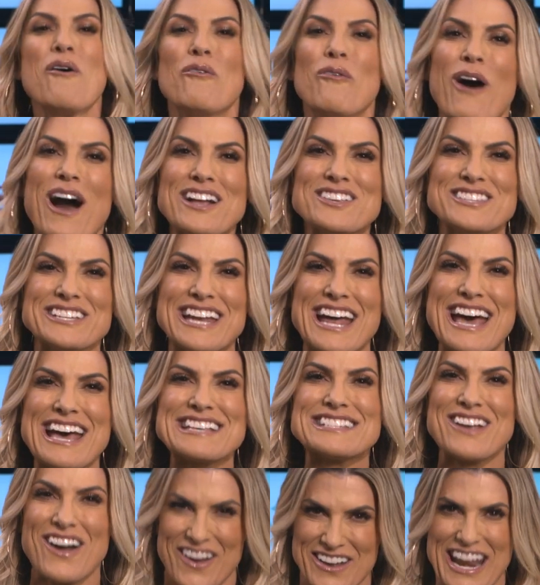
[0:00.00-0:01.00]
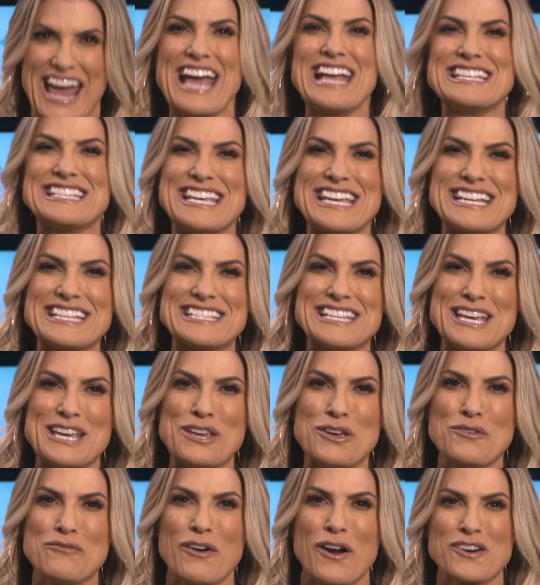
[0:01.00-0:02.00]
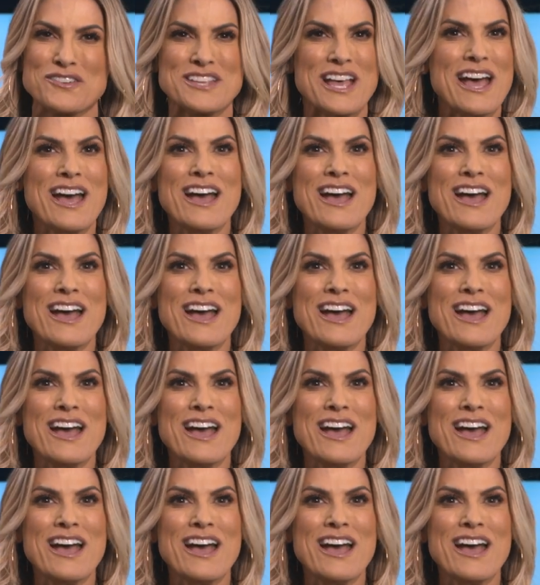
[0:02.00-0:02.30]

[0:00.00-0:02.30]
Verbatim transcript: watching us on AT&T UVerse.